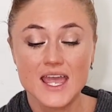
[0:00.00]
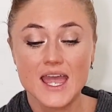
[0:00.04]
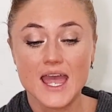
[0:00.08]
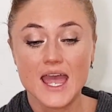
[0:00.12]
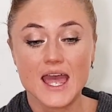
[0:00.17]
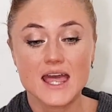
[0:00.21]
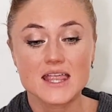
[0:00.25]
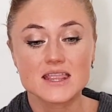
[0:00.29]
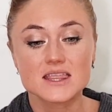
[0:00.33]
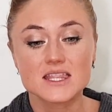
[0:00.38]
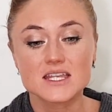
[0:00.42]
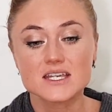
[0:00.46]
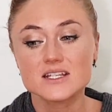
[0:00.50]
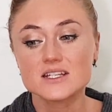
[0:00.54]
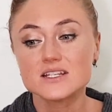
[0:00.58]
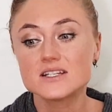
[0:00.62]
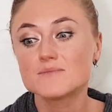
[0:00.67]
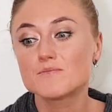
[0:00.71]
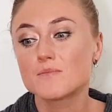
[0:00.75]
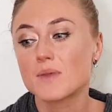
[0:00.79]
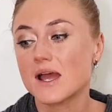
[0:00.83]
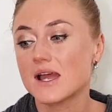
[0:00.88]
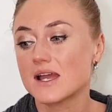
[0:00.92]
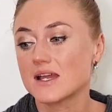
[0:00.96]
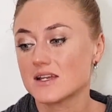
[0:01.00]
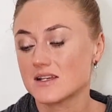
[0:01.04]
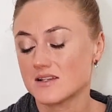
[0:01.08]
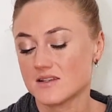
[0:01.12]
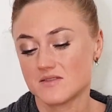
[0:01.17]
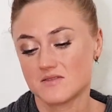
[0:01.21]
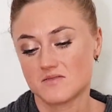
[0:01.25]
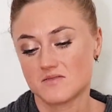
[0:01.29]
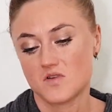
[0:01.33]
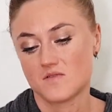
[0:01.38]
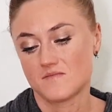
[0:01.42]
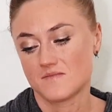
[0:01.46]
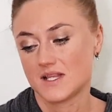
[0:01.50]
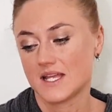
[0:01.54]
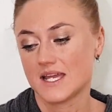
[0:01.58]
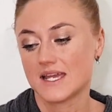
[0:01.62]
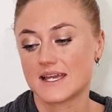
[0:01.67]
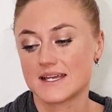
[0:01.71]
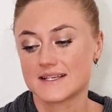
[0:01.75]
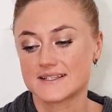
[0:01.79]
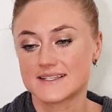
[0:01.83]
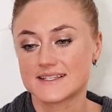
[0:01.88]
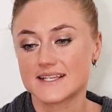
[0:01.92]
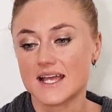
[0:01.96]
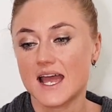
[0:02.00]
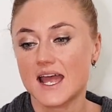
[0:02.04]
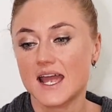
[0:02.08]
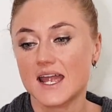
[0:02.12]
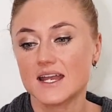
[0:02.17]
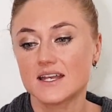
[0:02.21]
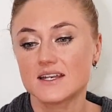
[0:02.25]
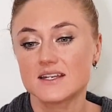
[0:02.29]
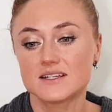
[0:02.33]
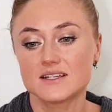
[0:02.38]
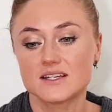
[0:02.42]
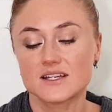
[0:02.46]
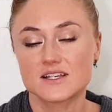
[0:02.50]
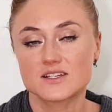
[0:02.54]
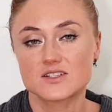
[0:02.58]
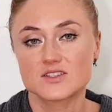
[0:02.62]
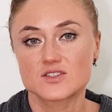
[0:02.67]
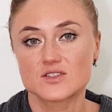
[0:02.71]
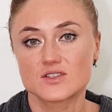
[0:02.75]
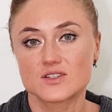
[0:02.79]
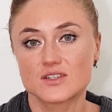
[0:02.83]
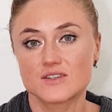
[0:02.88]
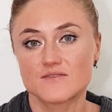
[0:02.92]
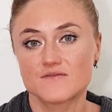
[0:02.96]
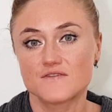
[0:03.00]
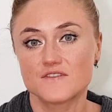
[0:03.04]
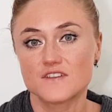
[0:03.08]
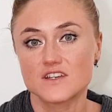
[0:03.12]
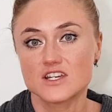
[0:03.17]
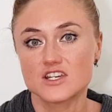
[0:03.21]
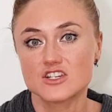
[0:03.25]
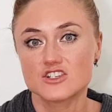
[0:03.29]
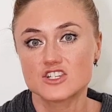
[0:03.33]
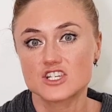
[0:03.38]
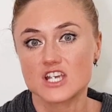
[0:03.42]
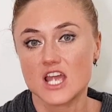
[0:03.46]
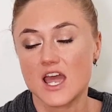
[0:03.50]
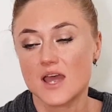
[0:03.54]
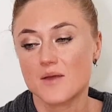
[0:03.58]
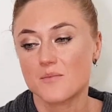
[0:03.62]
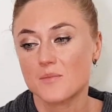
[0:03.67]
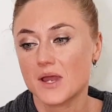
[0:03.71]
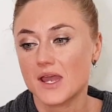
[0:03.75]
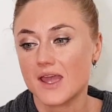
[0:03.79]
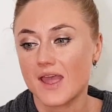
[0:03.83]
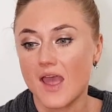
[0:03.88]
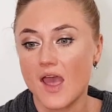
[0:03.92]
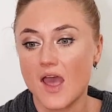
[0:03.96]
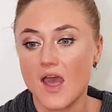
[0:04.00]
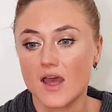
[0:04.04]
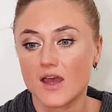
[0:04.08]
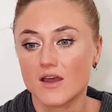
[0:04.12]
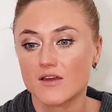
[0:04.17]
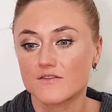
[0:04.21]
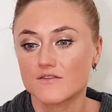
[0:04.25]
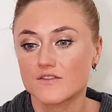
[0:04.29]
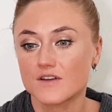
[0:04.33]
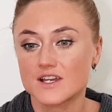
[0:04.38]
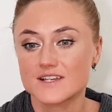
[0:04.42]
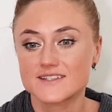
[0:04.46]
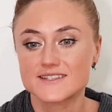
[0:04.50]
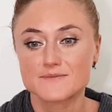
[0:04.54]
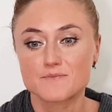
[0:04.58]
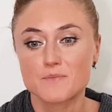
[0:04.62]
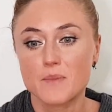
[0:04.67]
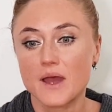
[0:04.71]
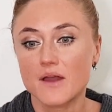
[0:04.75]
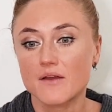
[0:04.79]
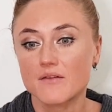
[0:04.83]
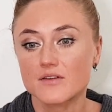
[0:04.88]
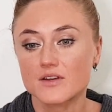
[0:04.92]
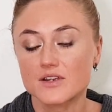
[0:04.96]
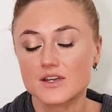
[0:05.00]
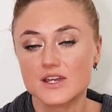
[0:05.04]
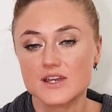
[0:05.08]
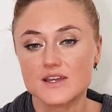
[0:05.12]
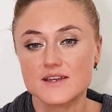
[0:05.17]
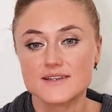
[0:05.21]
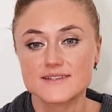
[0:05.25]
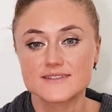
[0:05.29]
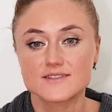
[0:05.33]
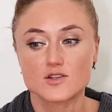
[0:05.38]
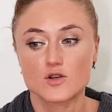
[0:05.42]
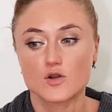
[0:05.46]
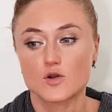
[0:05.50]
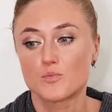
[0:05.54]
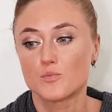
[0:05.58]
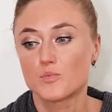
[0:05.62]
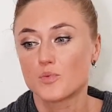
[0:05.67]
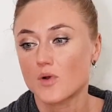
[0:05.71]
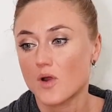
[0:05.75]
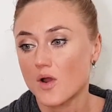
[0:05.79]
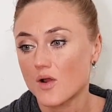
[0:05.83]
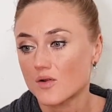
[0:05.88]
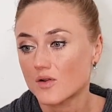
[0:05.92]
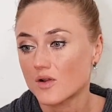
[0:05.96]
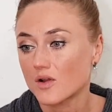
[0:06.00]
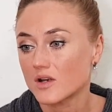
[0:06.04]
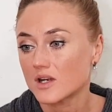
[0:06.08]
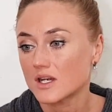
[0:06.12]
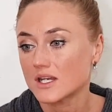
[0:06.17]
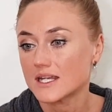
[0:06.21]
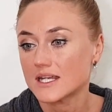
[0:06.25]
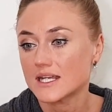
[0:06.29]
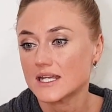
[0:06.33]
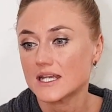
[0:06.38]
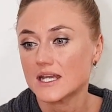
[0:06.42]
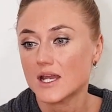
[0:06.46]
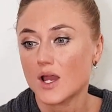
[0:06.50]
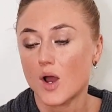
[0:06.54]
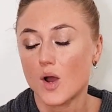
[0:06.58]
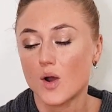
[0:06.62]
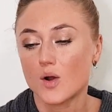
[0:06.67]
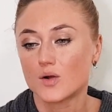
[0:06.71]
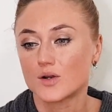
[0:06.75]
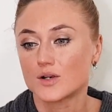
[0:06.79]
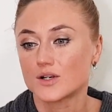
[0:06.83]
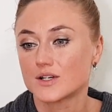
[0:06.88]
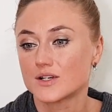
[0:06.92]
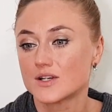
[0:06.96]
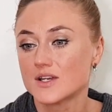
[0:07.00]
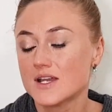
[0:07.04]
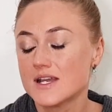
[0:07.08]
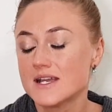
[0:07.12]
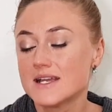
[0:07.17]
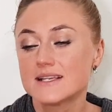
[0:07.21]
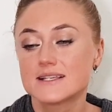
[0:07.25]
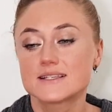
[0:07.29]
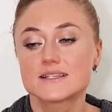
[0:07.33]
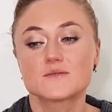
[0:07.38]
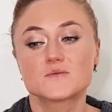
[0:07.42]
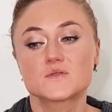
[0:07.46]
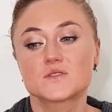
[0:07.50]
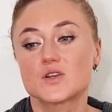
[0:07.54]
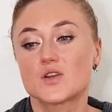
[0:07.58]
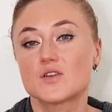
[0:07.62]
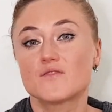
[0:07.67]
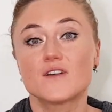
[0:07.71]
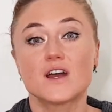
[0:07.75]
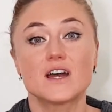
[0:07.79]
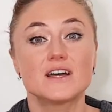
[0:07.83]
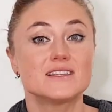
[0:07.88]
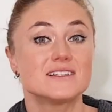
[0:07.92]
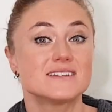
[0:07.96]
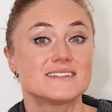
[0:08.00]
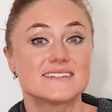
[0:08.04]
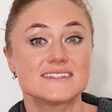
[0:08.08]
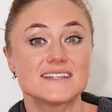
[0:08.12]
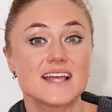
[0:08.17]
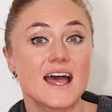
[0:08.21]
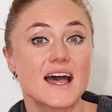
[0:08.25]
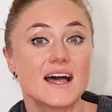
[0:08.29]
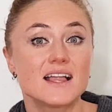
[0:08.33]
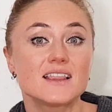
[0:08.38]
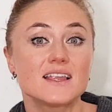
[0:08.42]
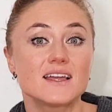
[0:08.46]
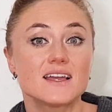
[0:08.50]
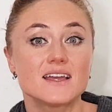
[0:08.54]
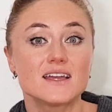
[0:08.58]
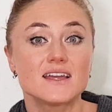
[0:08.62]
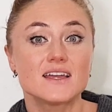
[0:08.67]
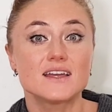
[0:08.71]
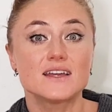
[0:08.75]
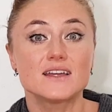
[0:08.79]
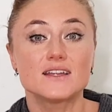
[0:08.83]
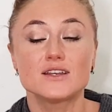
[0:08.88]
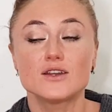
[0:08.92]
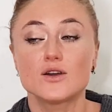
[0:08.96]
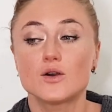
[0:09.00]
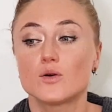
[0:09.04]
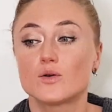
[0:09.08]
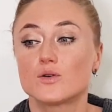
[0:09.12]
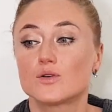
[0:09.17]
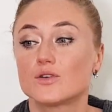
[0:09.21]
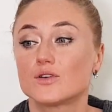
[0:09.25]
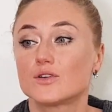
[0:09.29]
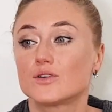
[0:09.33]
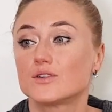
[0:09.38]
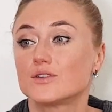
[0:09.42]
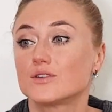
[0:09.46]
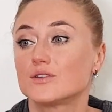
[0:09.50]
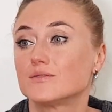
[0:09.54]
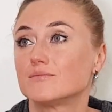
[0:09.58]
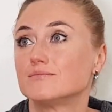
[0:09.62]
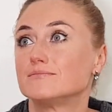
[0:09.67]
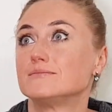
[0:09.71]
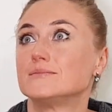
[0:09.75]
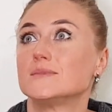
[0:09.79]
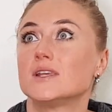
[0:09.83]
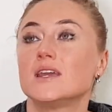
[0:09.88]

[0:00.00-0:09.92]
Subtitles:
And then by like a side next to the fish, I might have asparagus or broccoli or some sort of other salad or